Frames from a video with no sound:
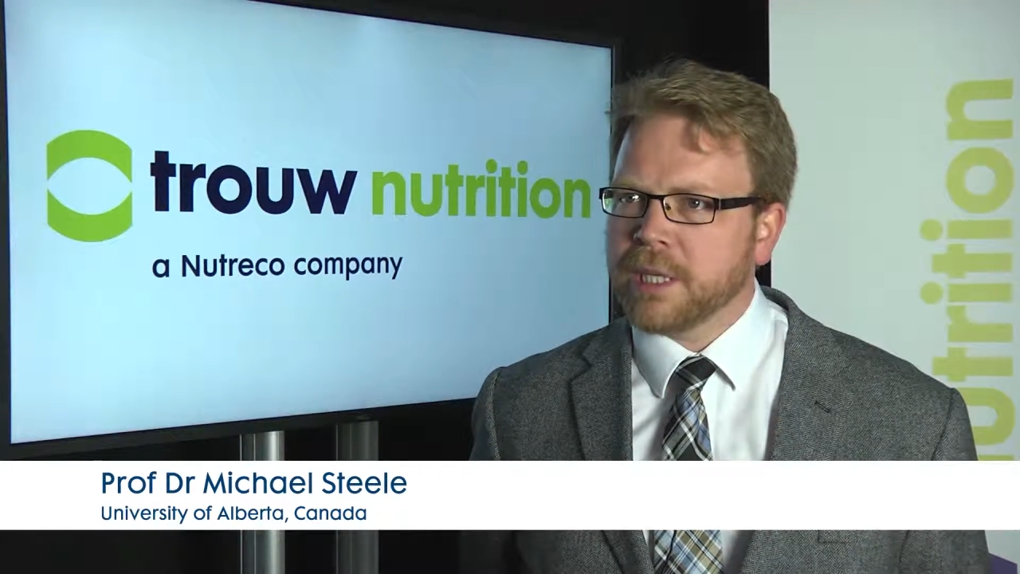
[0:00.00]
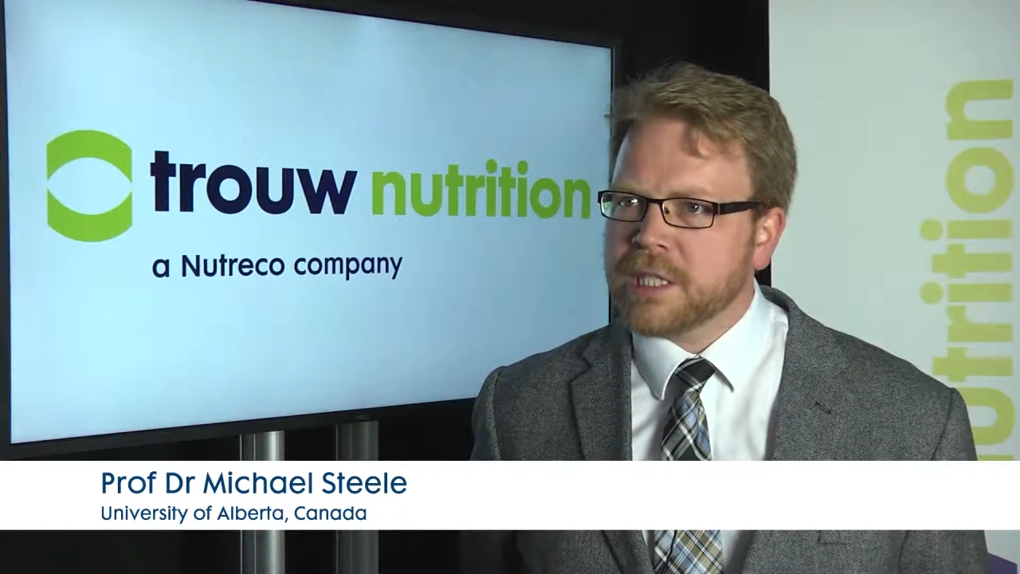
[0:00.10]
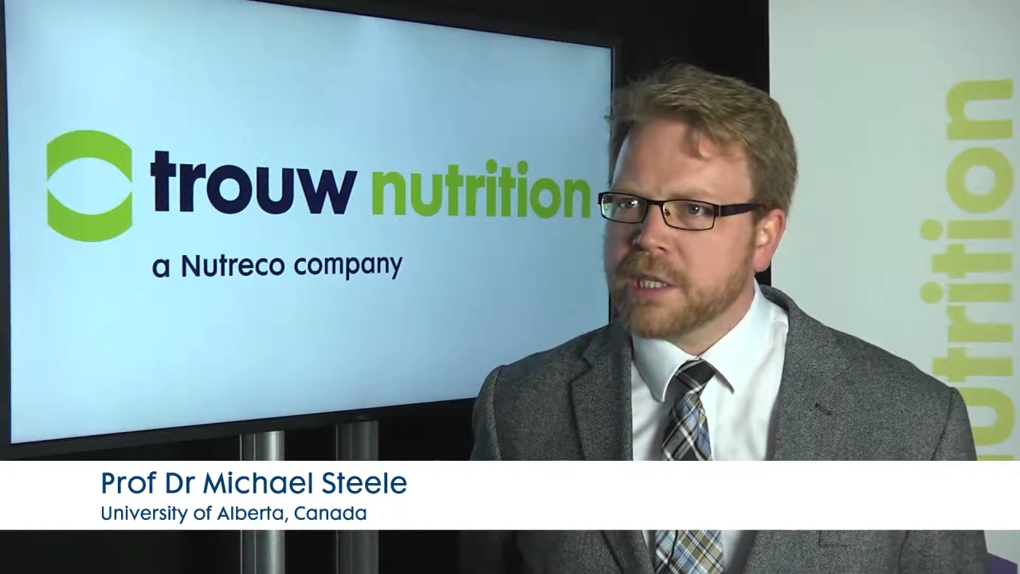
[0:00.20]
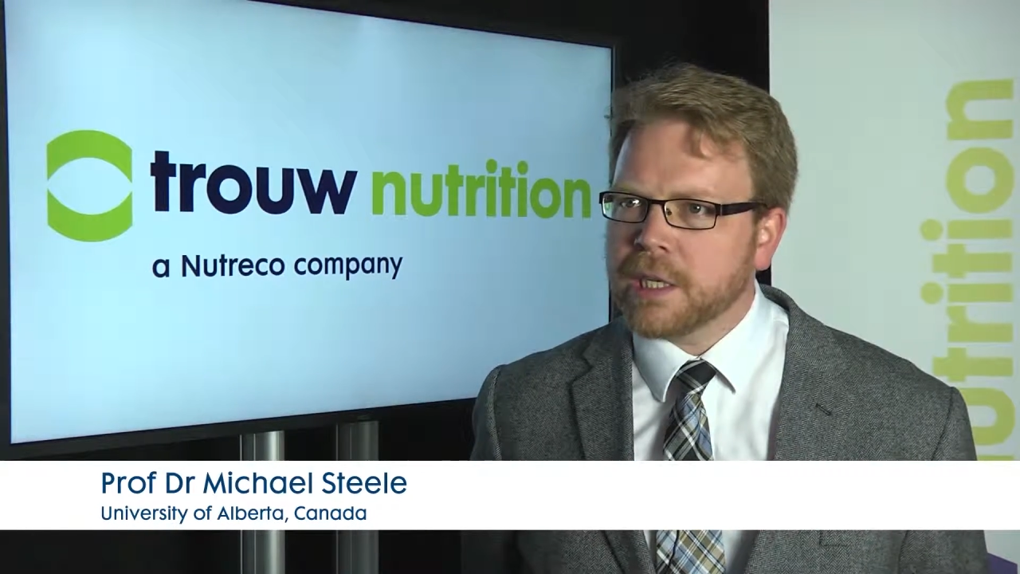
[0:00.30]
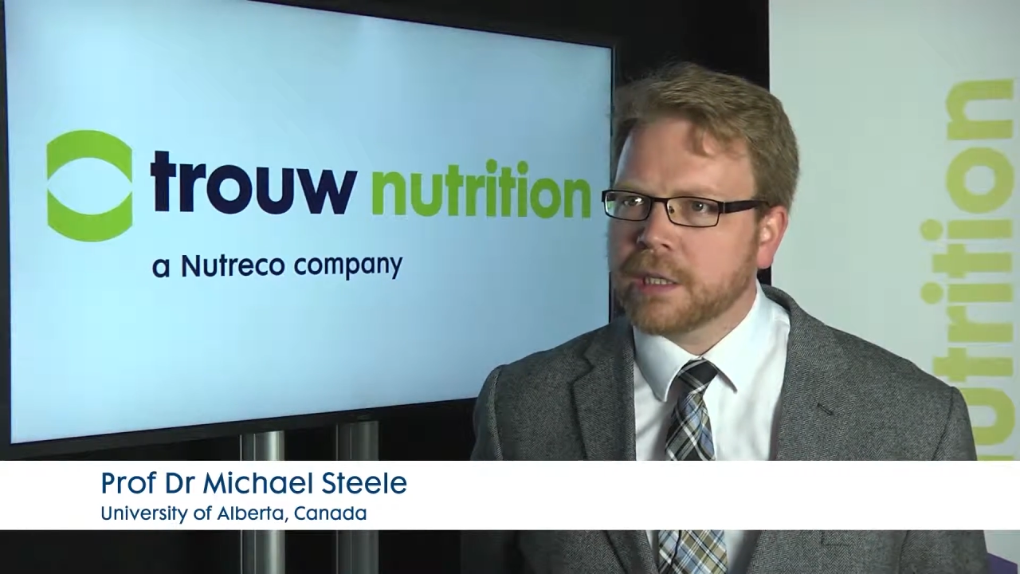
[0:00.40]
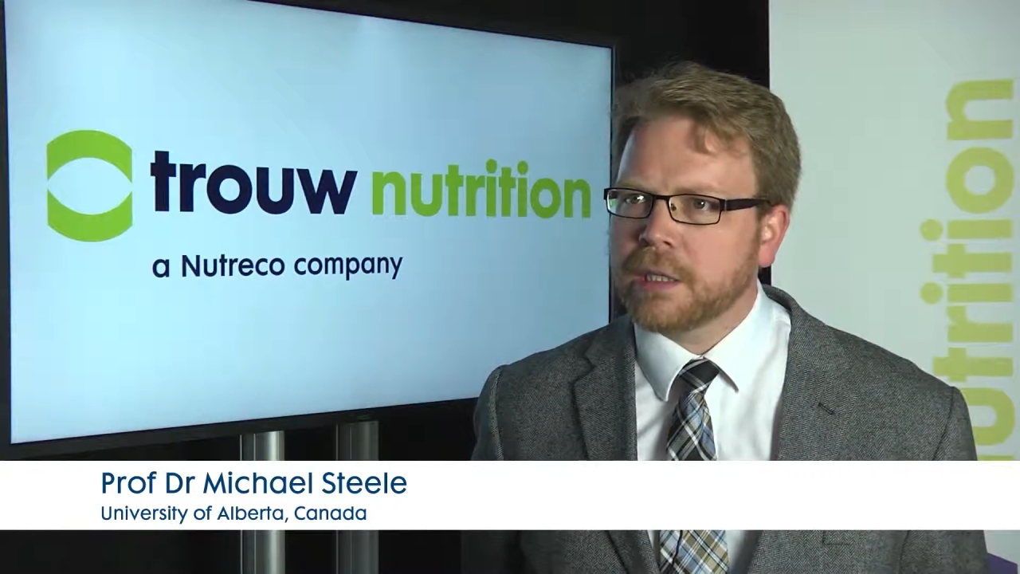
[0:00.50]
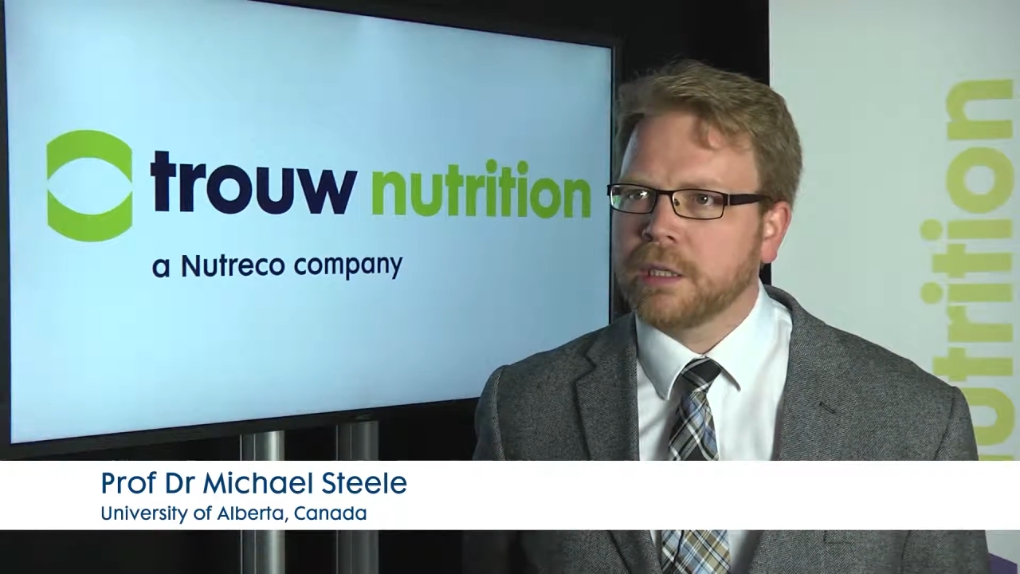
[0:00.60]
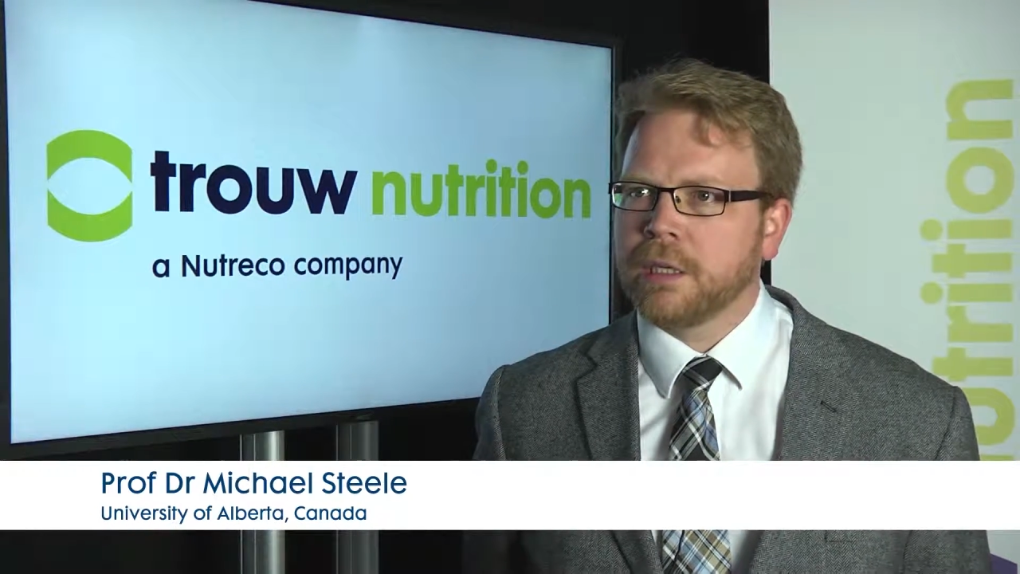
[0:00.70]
intake